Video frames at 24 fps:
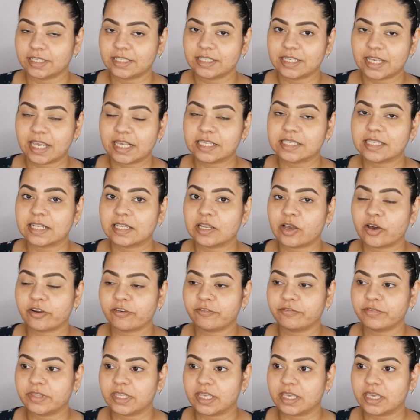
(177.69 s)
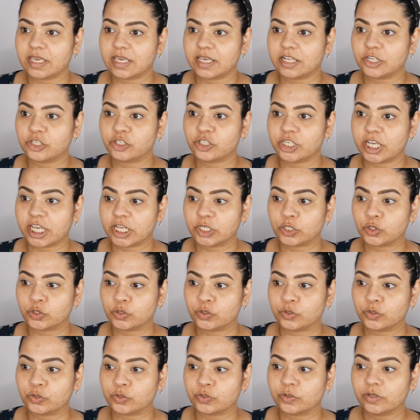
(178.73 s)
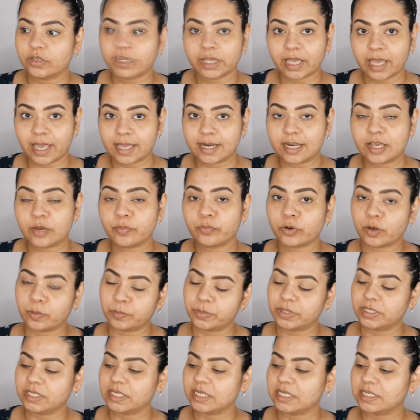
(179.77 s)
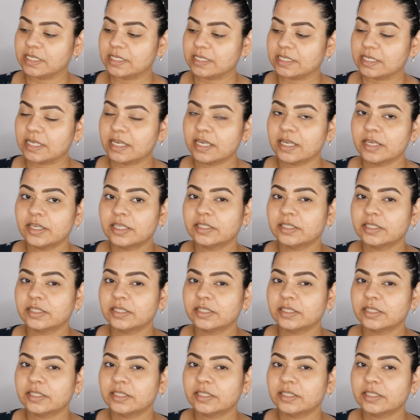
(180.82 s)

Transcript: takes a lot of the Jeju volcanic properties,